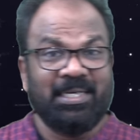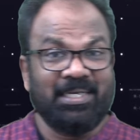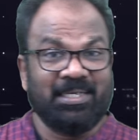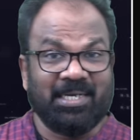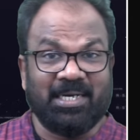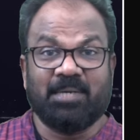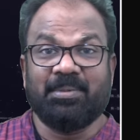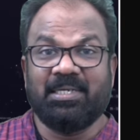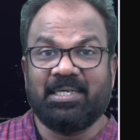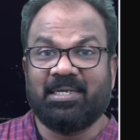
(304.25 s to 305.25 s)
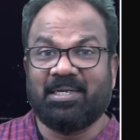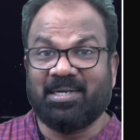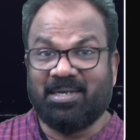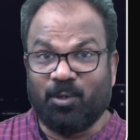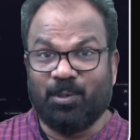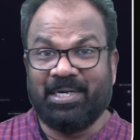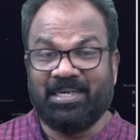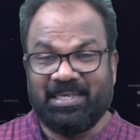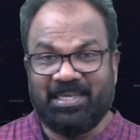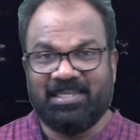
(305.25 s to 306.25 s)
in carbon
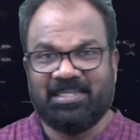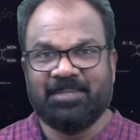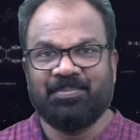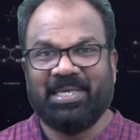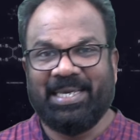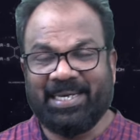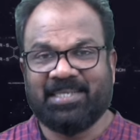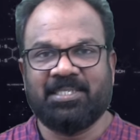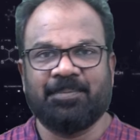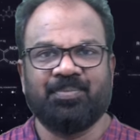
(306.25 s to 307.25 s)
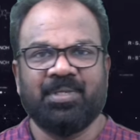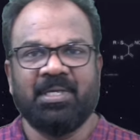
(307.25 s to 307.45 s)
tetrachloride is X.